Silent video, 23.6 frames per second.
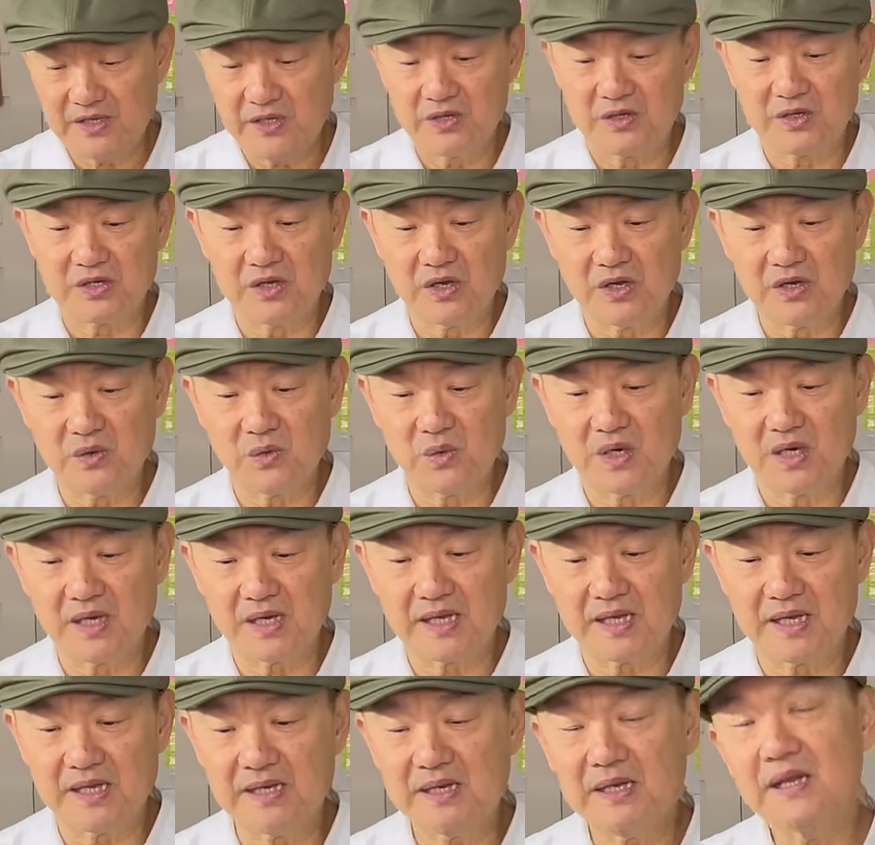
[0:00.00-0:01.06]
you could go to
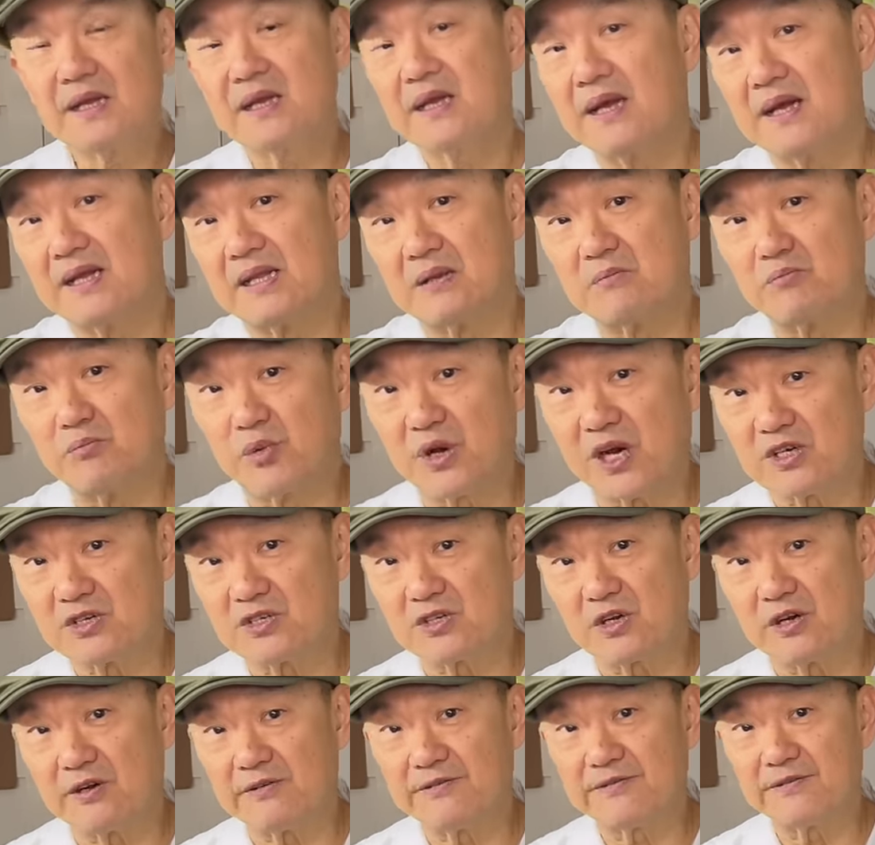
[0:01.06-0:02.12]
work in and then brush
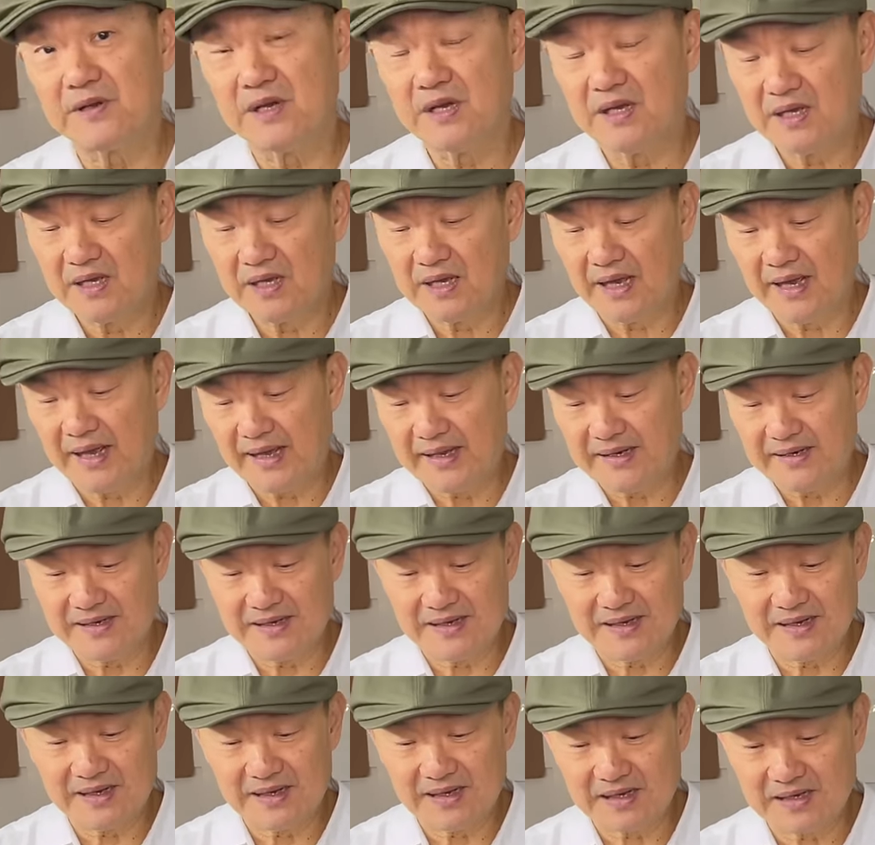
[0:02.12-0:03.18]
off and
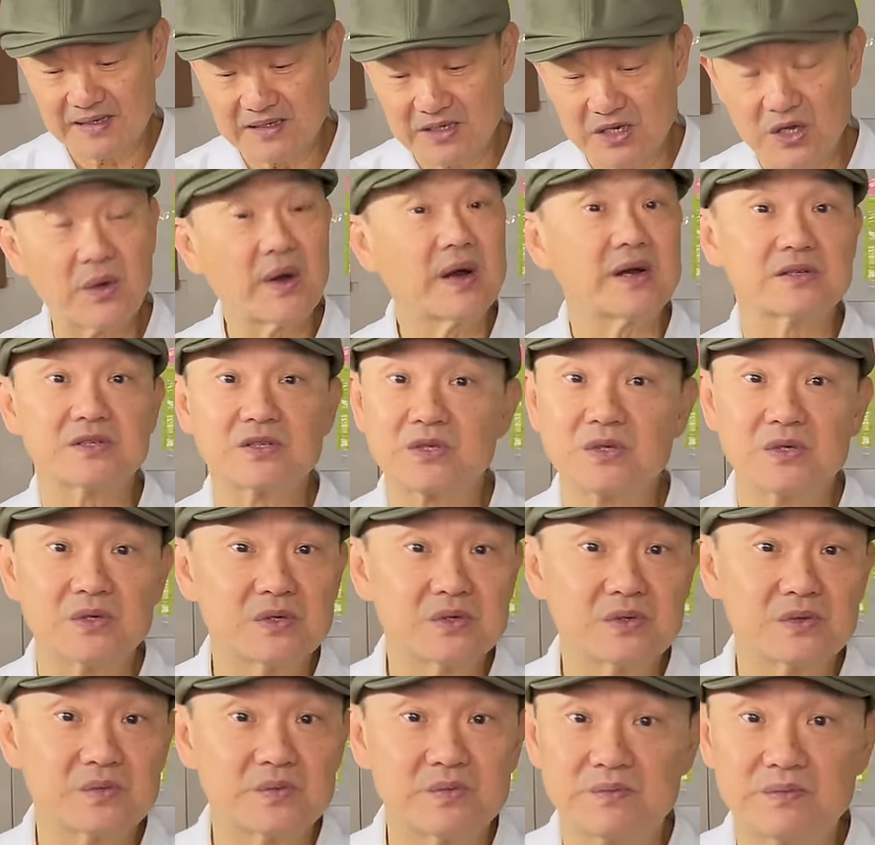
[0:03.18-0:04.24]
go out
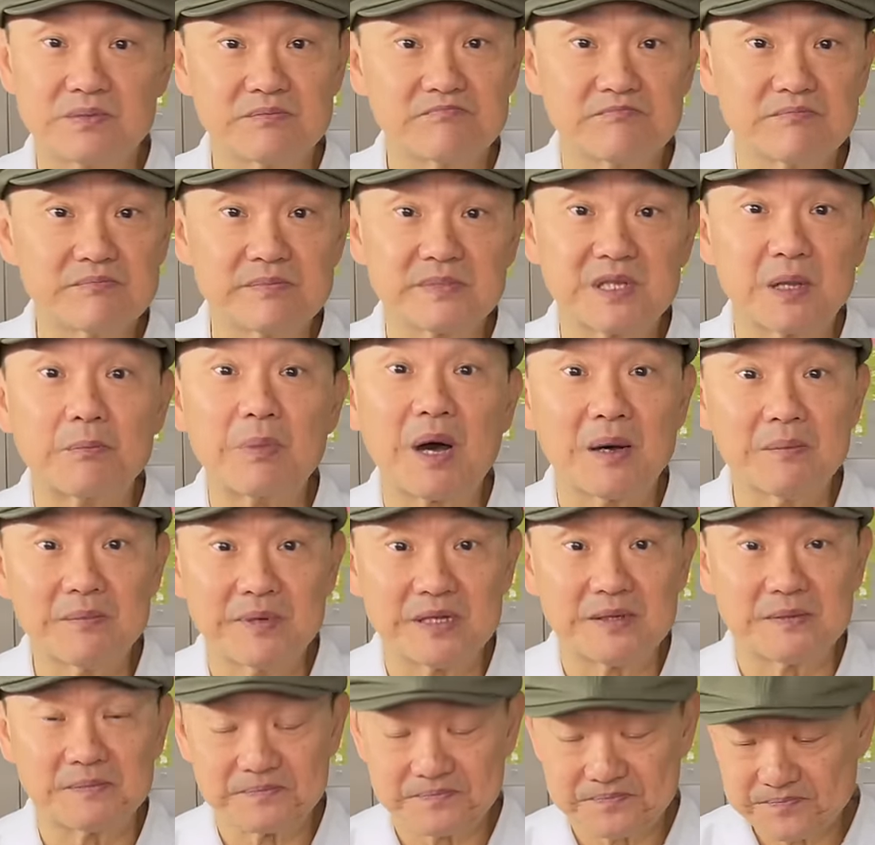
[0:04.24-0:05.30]
to the pub
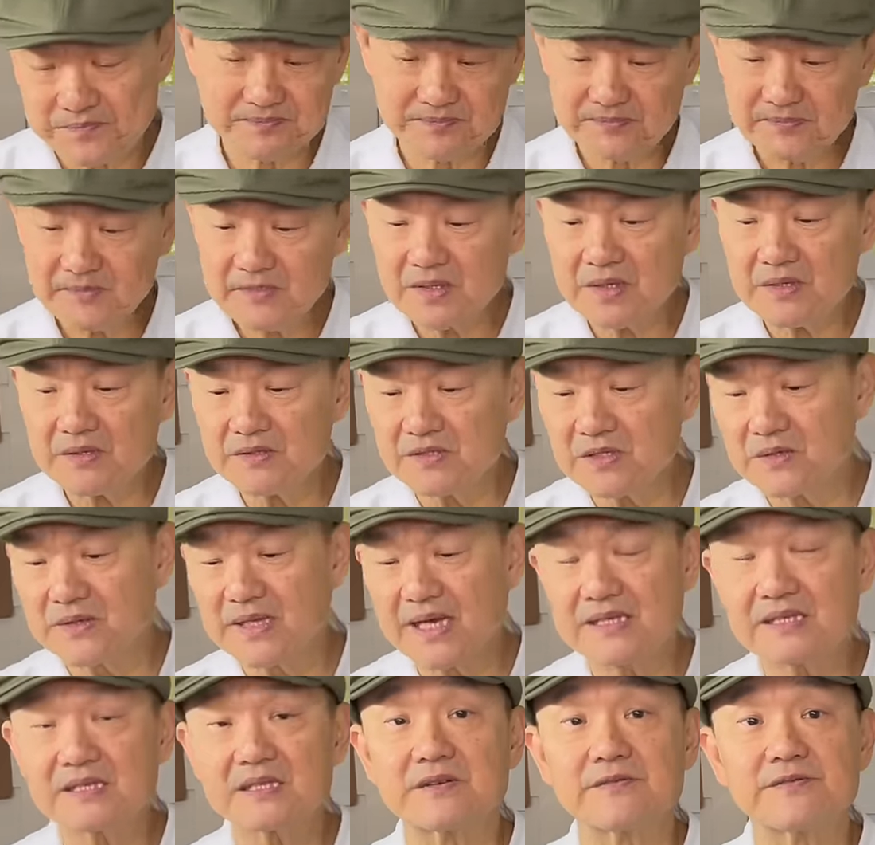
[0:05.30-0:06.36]
in. So
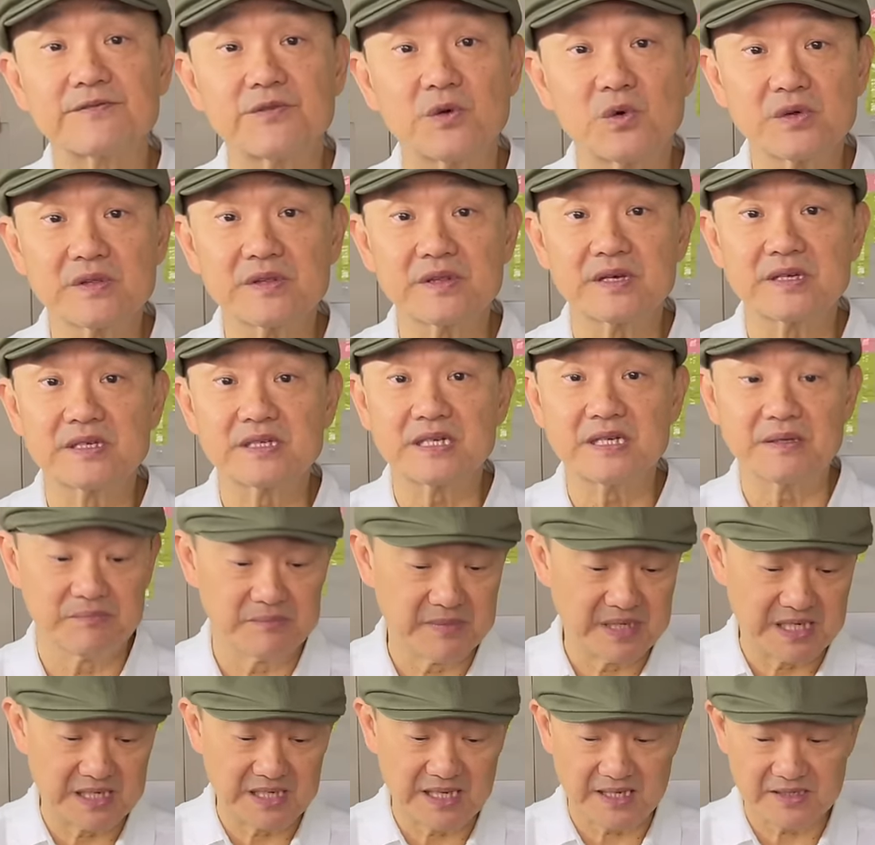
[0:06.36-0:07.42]
that's the 430
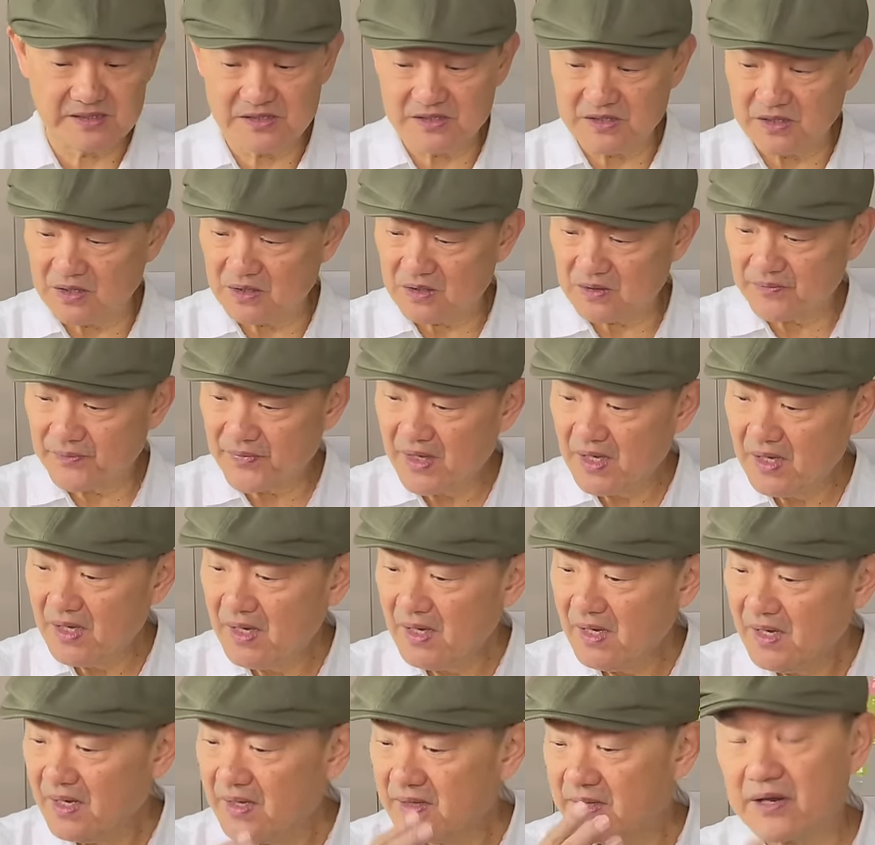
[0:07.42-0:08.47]
mini lug sole.
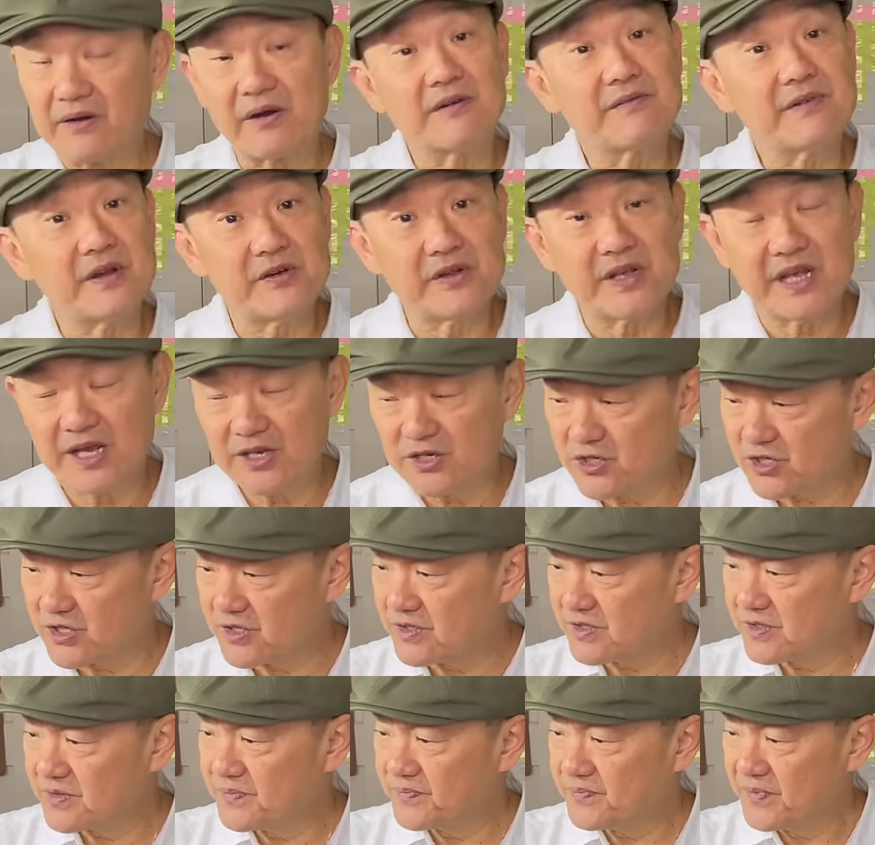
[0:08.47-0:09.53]
There are
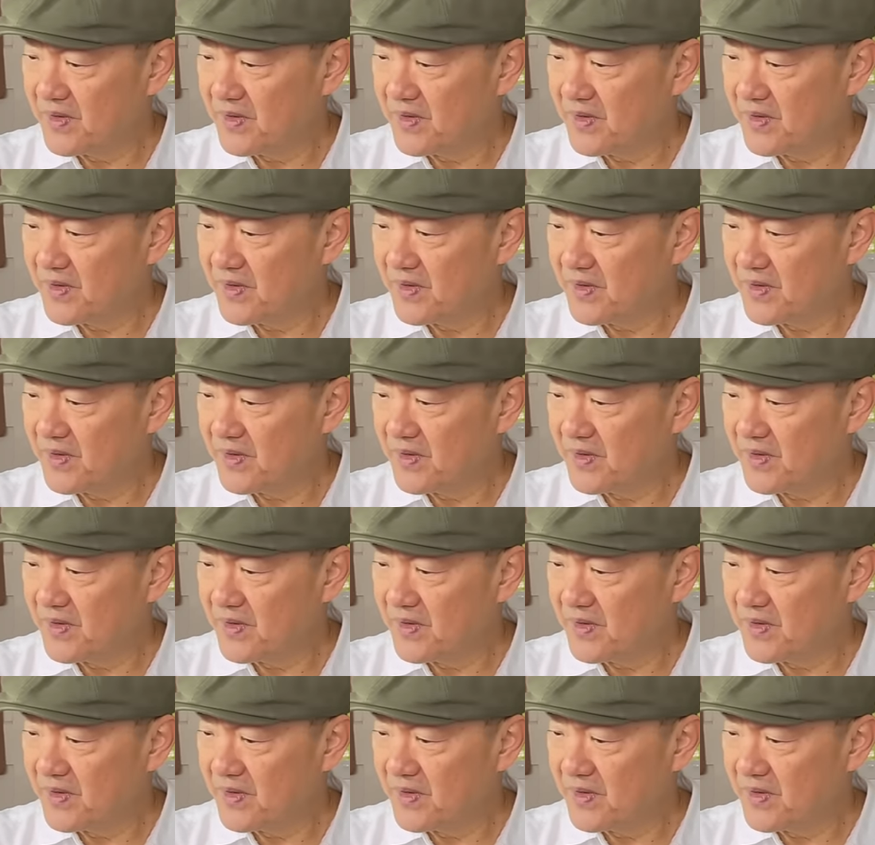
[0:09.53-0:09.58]
variations.